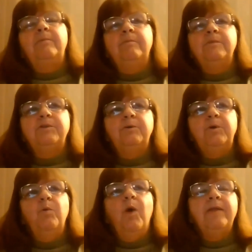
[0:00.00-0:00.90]
So you
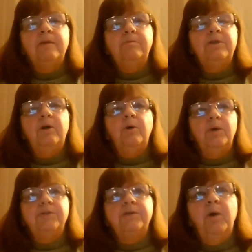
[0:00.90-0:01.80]
want them to know
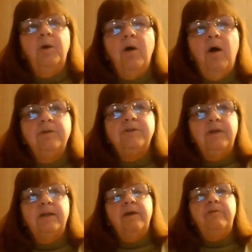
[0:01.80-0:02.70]
what's going on so
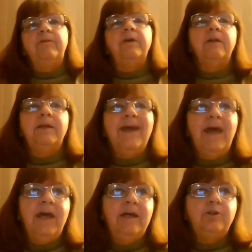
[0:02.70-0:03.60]
that they feel
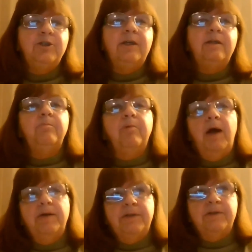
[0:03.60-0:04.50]
engaged in the
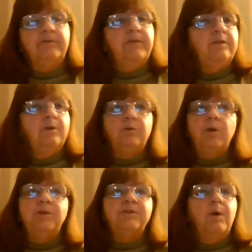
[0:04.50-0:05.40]
process. If they don't know
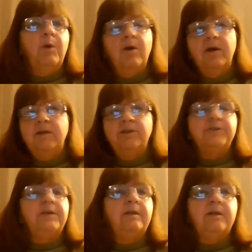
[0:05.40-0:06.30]
what's going on and they're
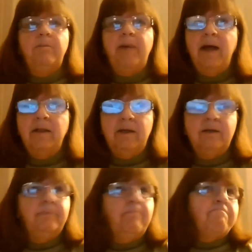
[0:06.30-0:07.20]
just handed a ballot,
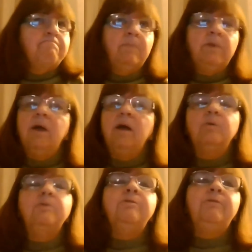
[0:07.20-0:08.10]
they're not
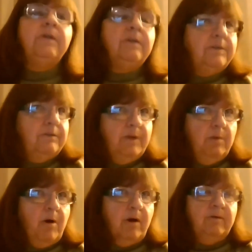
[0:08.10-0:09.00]
going to feel as if they're
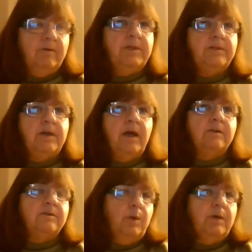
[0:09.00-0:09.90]
part of the PTA
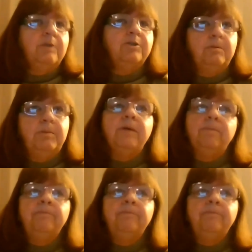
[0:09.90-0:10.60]
as the way they should be.